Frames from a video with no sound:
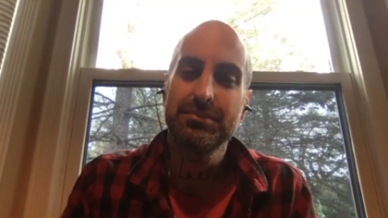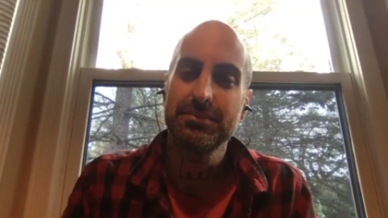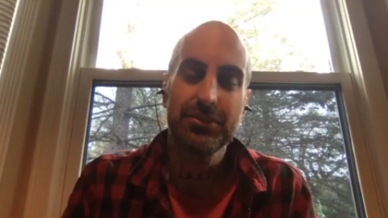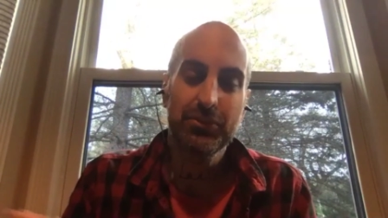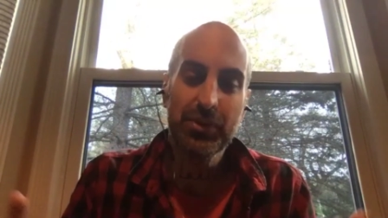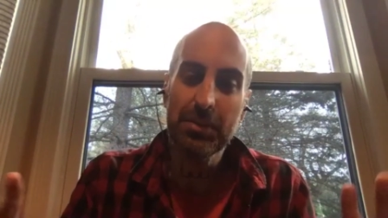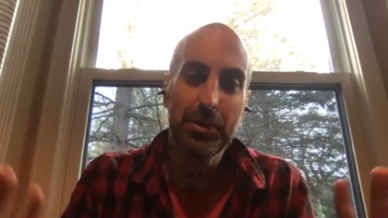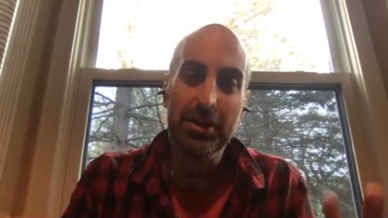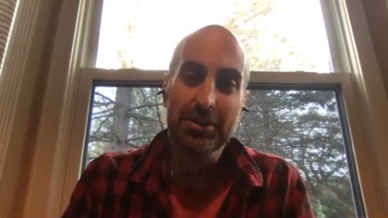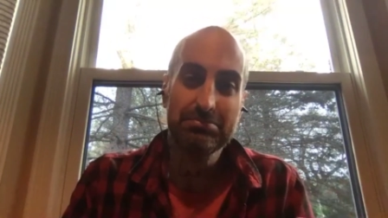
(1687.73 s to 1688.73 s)
Read a
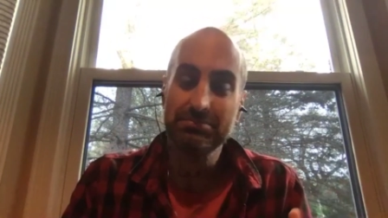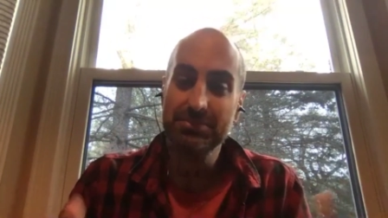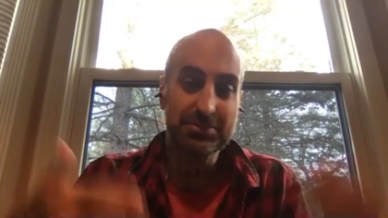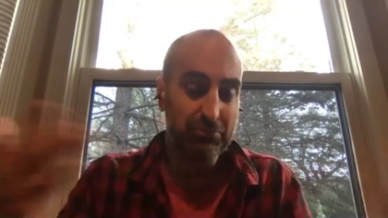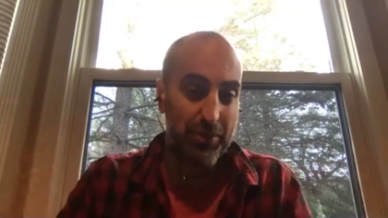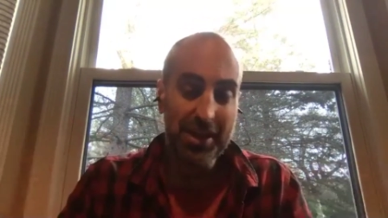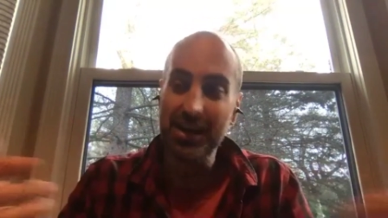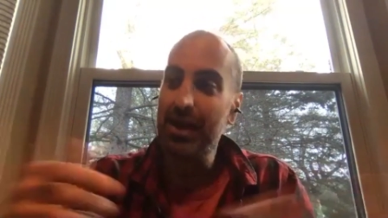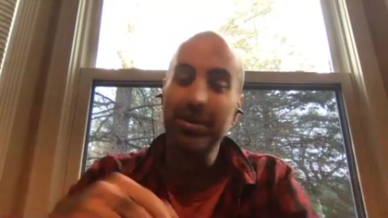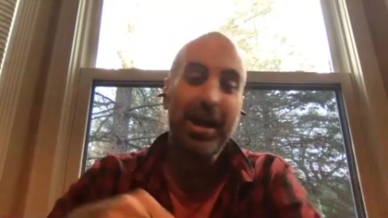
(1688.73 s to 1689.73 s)
book. Just read it
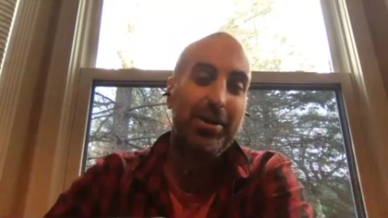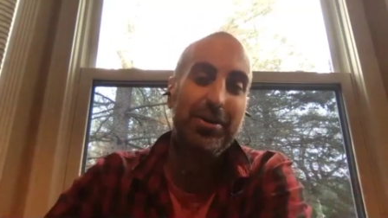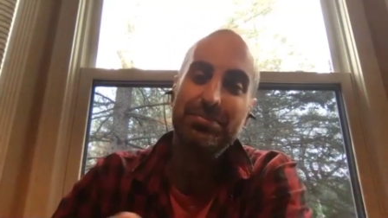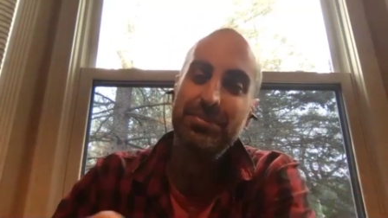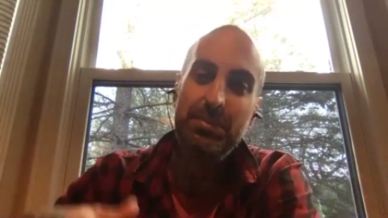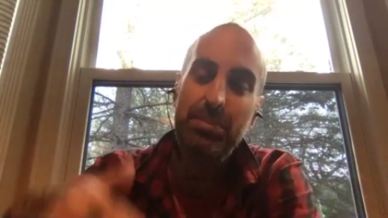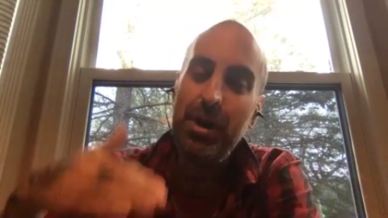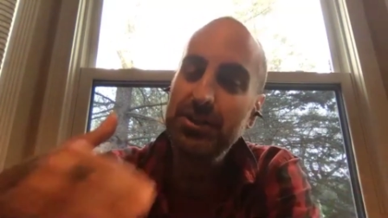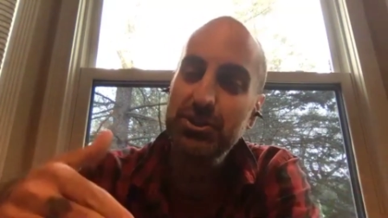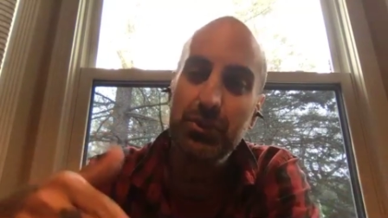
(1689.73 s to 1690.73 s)
out loud. The
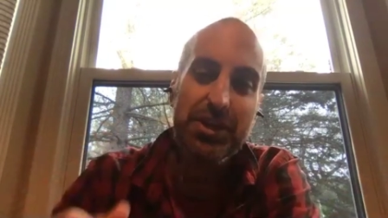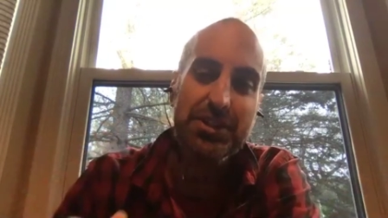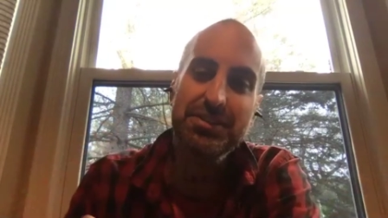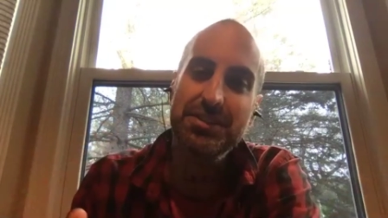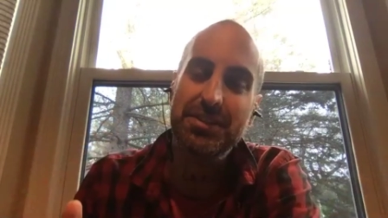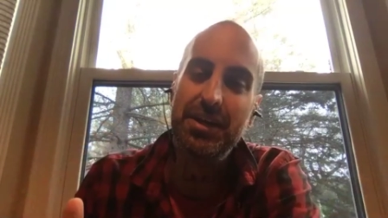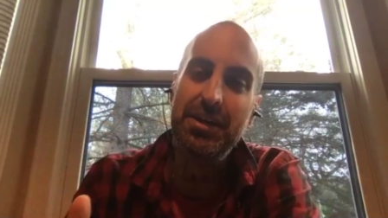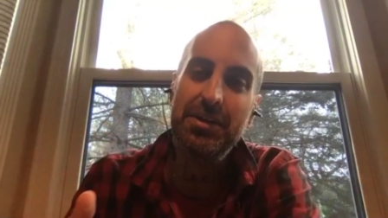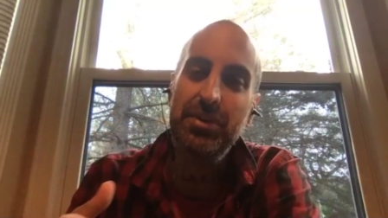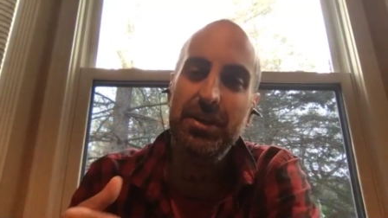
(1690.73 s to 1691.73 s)
punctuation's
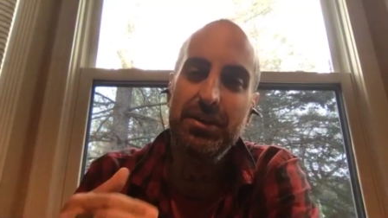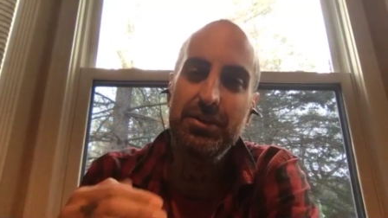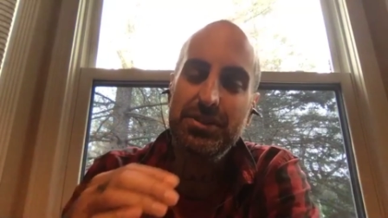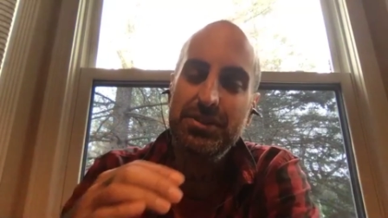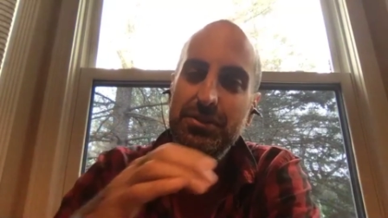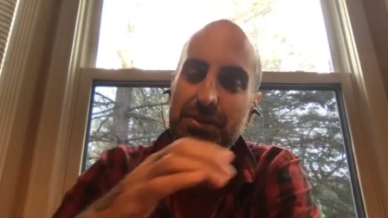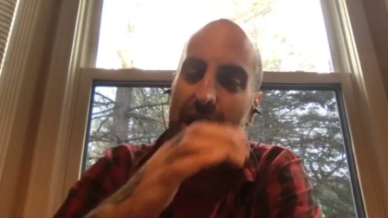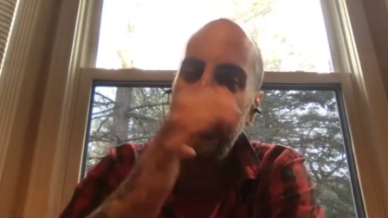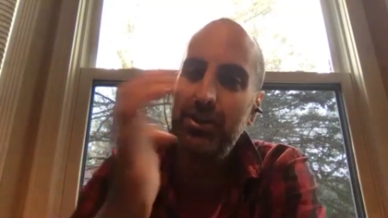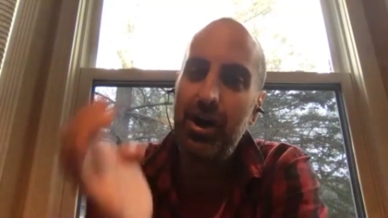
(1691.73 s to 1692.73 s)
there. Get used to how
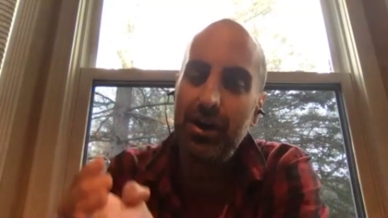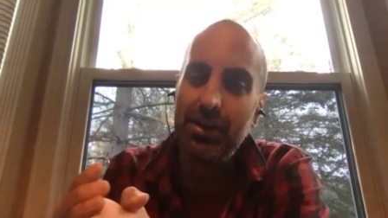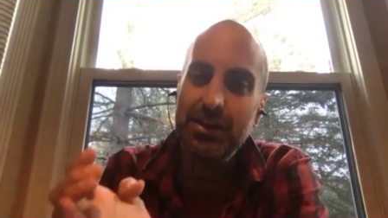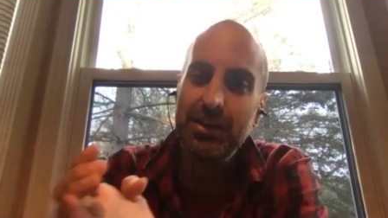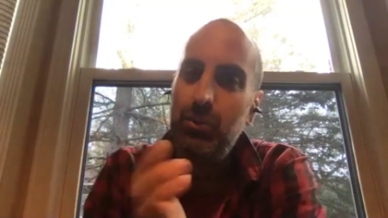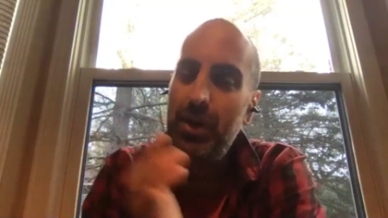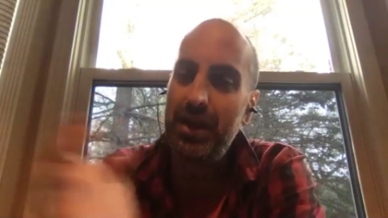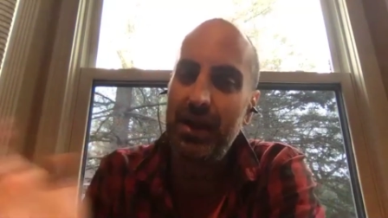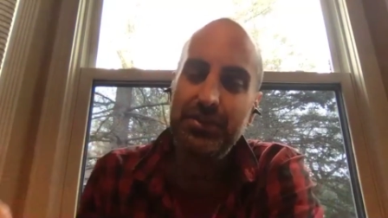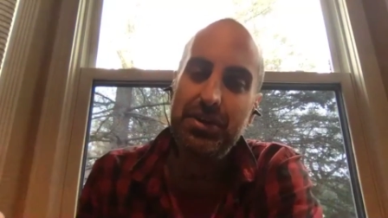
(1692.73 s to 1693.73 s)
long you need to wait
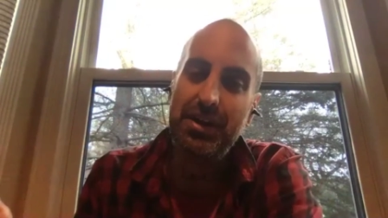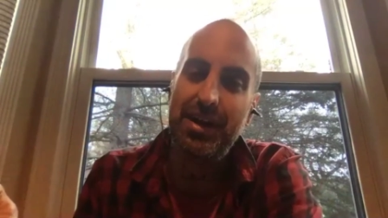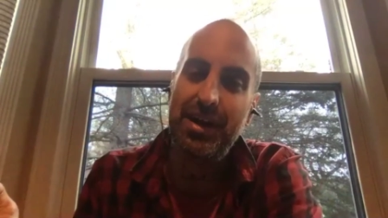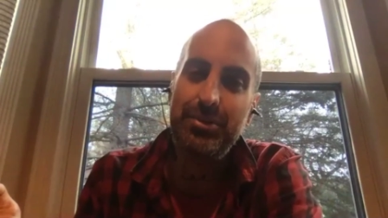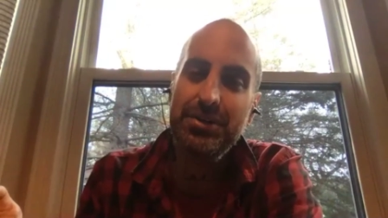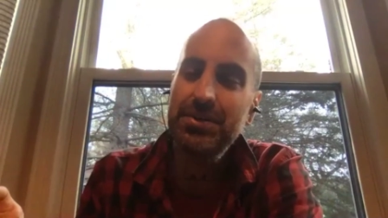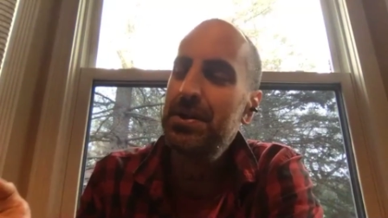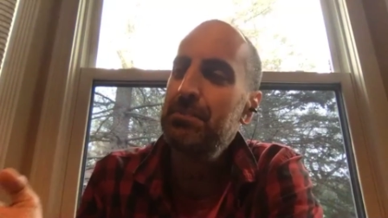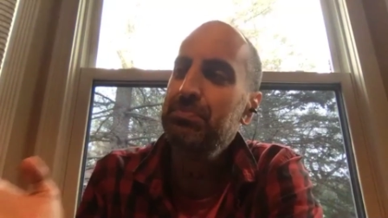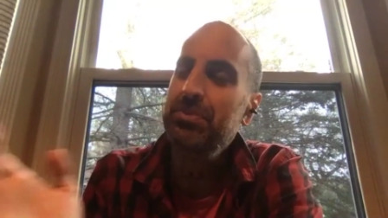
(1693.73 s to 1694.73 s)
after a comma.
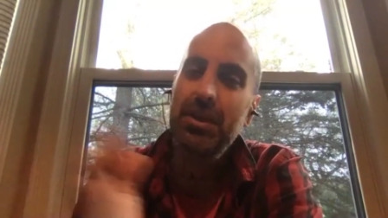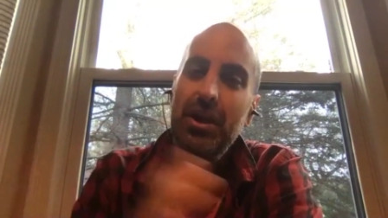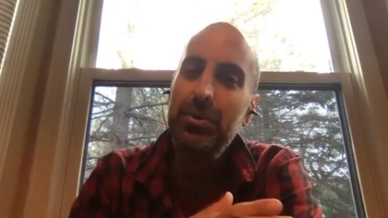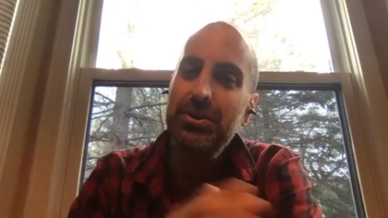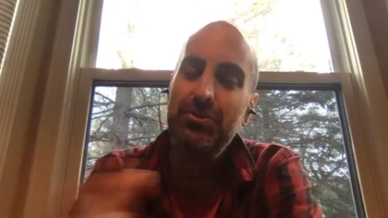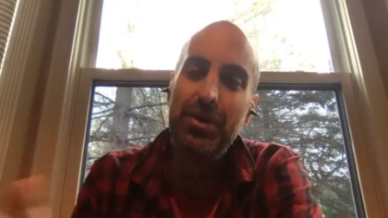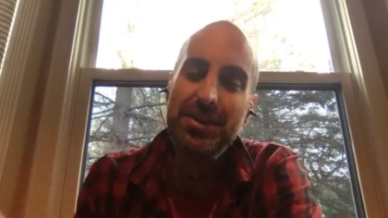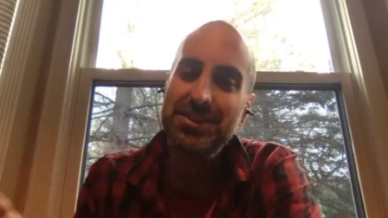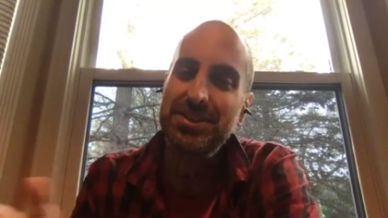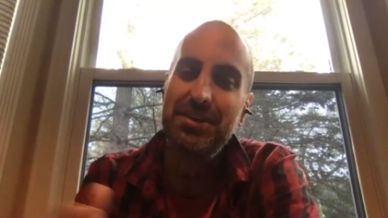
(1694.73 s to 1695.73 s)
And when you write
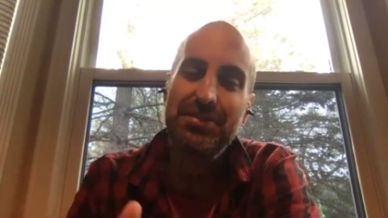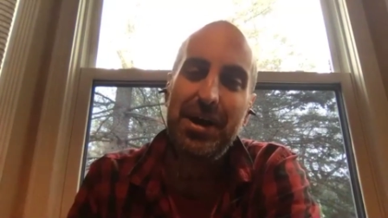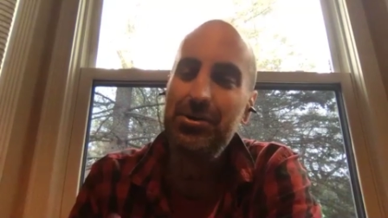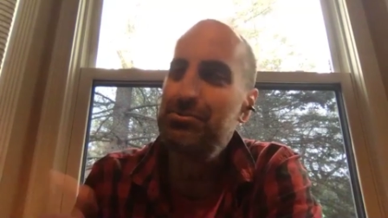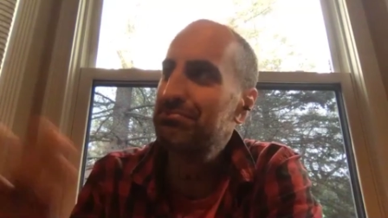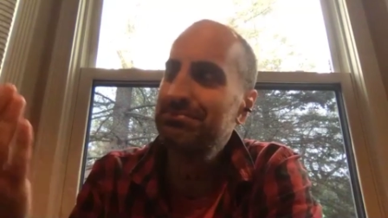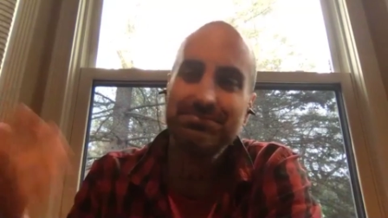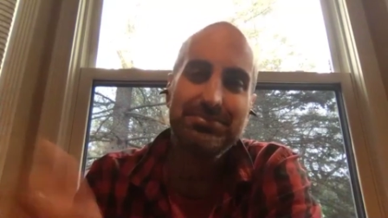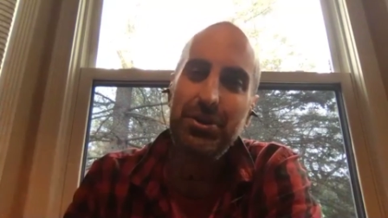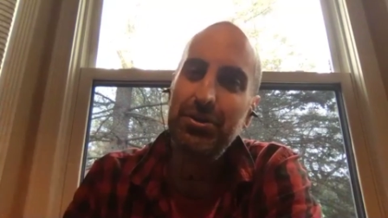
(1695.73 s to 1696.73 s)
stuff out,
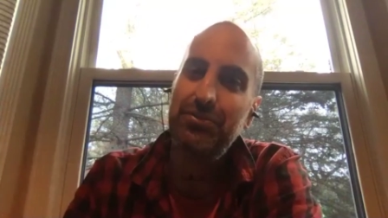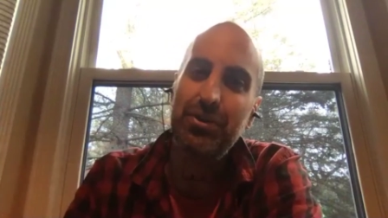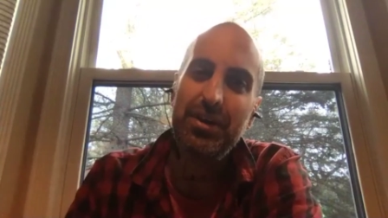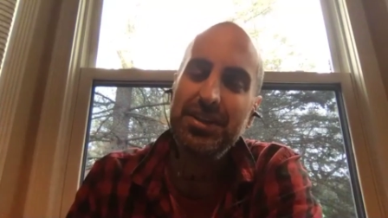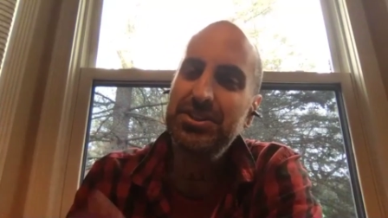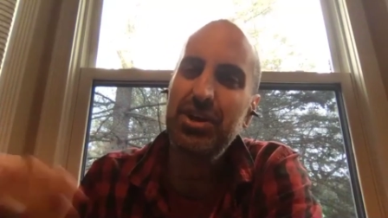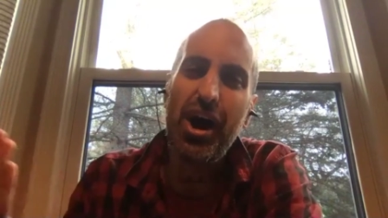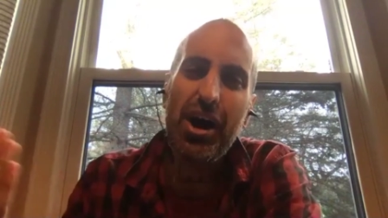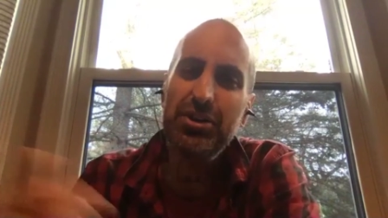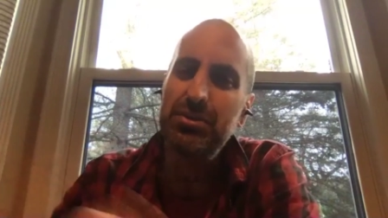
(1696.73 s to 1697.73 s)
go for it. Listen to
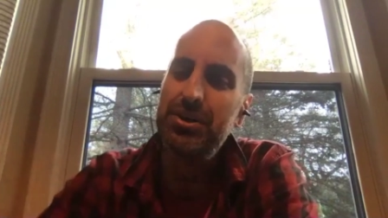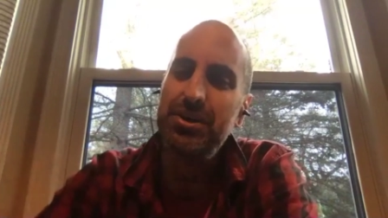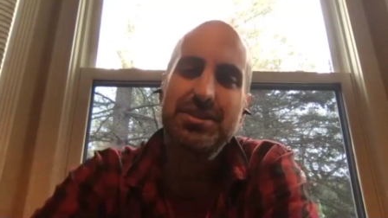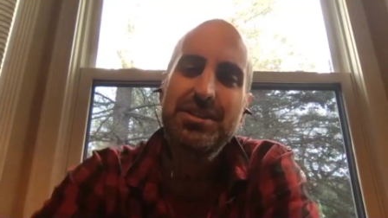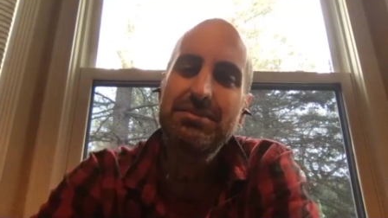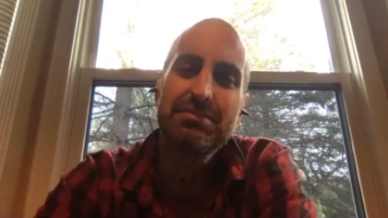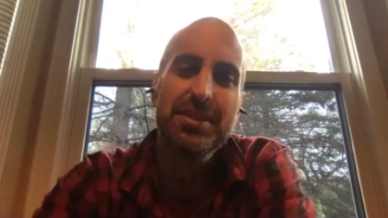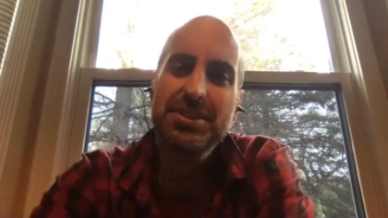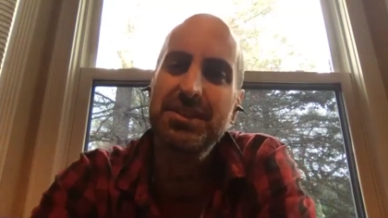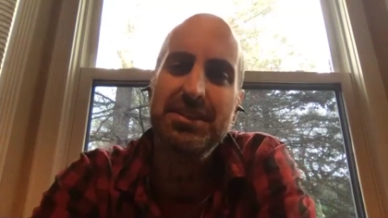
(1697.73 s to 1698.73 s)
audiobooks.
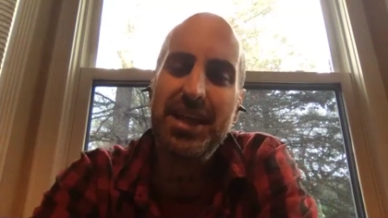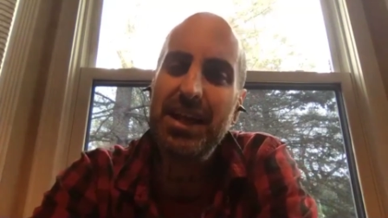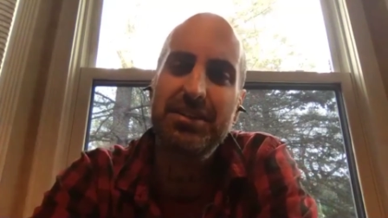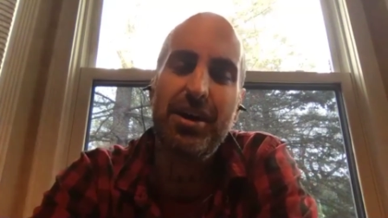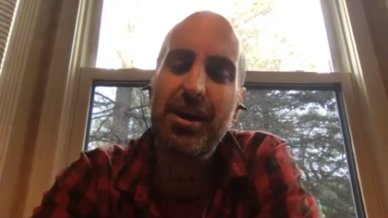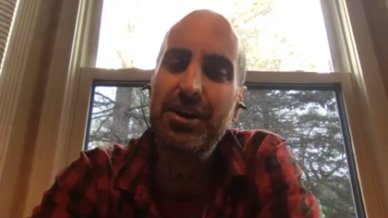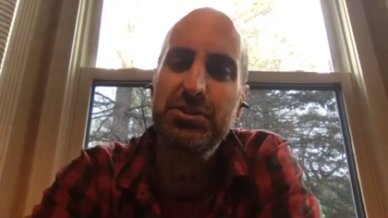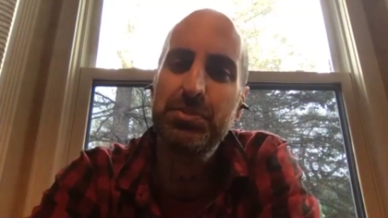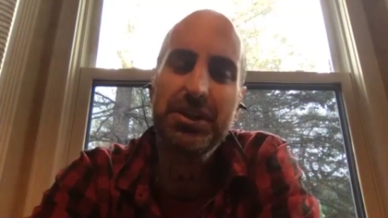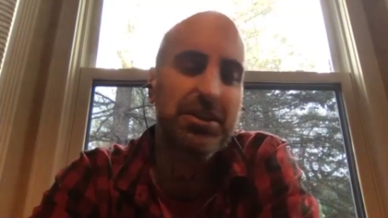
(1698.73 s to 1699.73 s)
Listen to TED Talk
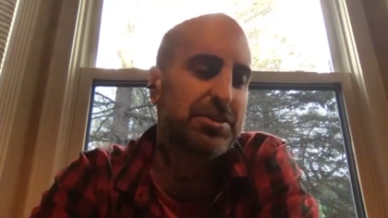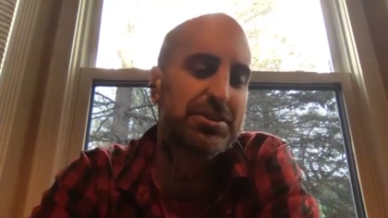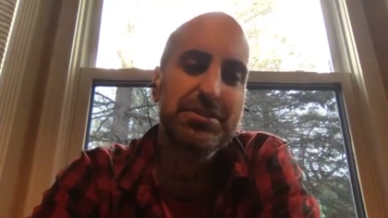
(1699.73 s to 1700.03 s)
speakers.